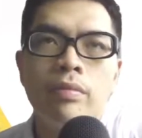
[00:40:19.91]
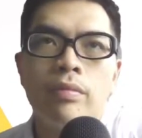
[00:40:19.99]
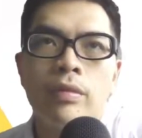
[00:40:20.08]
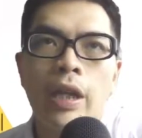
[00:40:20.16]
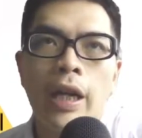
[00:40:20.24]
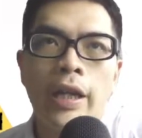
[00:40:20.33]

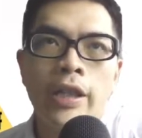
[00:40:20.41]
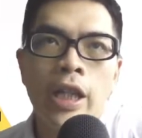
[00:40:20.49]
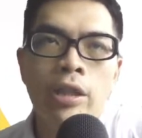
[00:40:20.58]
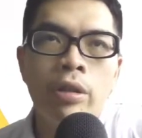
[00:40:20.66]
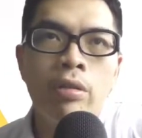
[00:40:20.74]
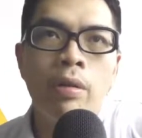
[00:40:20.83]
Okay, I just
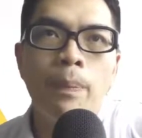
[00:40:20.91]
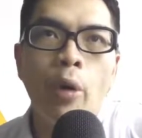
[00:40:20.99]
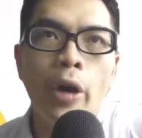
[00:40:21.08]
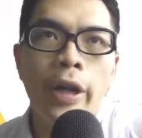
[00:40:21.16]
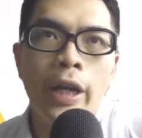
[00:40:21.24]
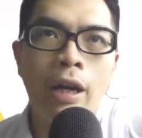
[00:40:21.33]
want to
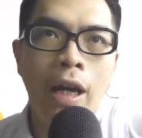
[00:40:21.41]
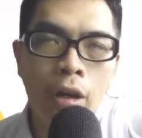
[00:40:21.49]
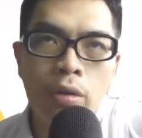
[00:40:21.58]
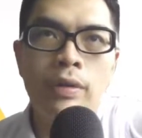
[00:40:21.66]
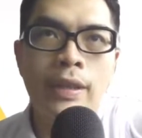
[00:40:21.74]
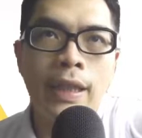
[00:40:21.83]
point out how
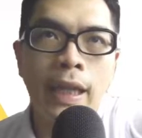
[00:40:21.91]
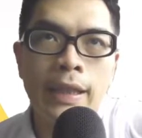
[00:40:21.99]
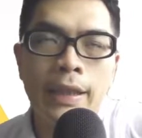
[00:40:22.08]
to study.